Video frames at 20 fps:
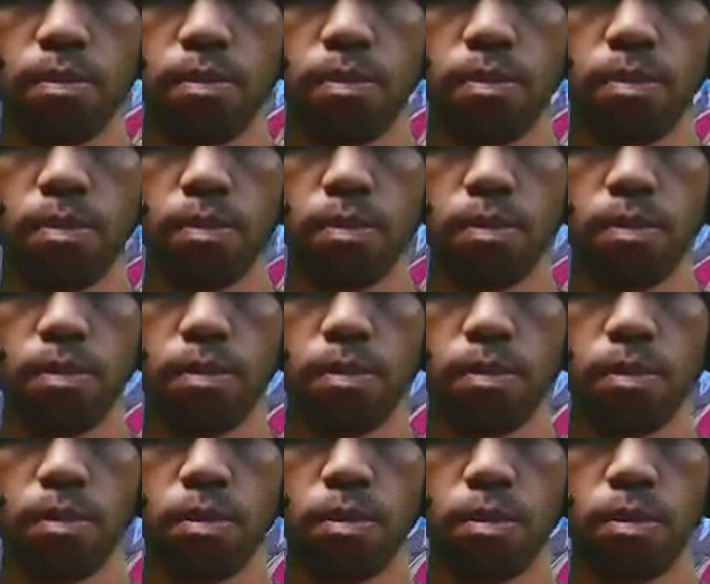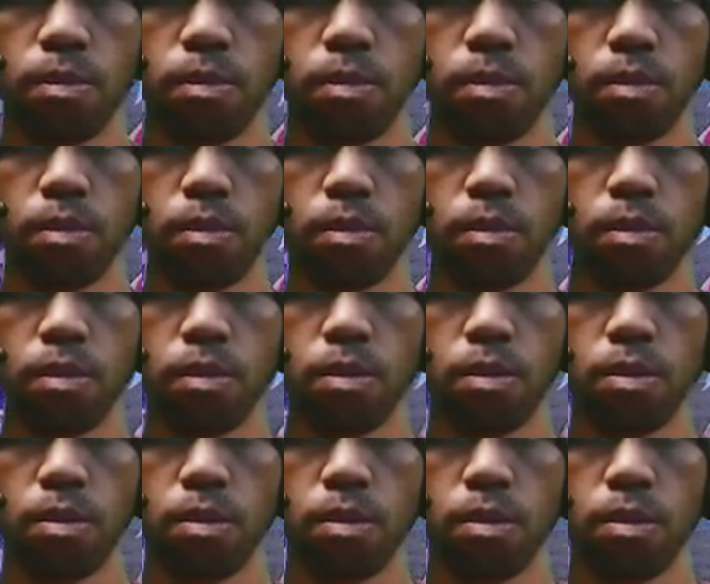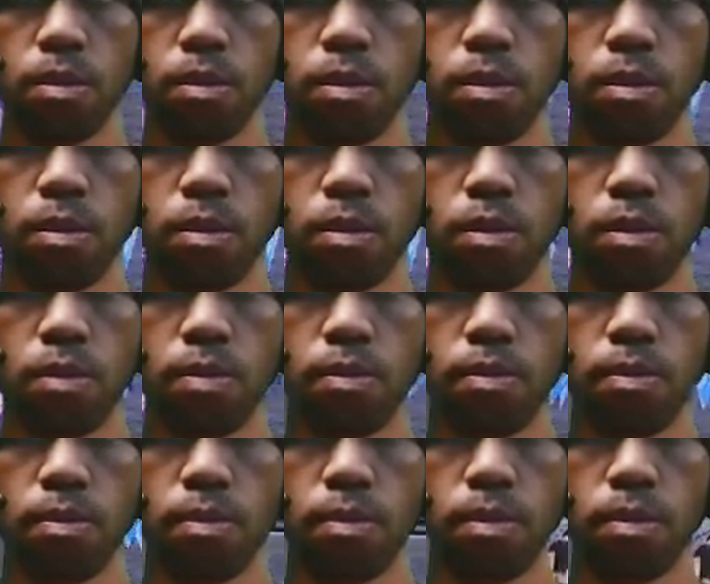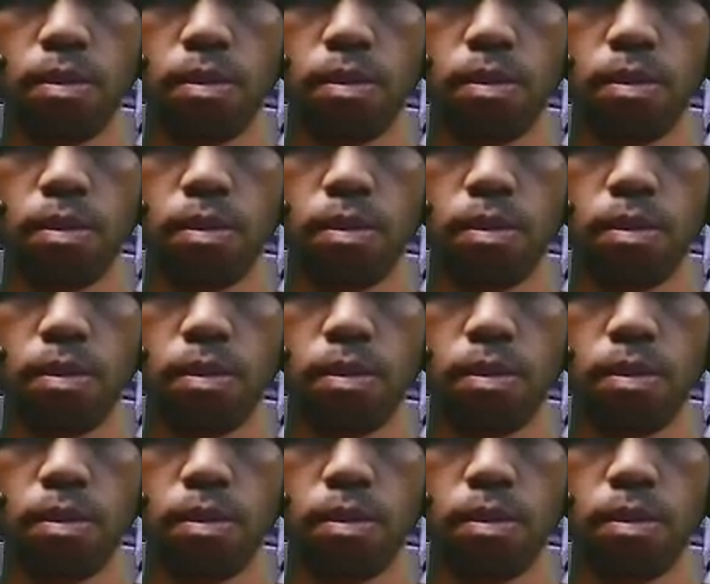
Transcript: (no one is talking)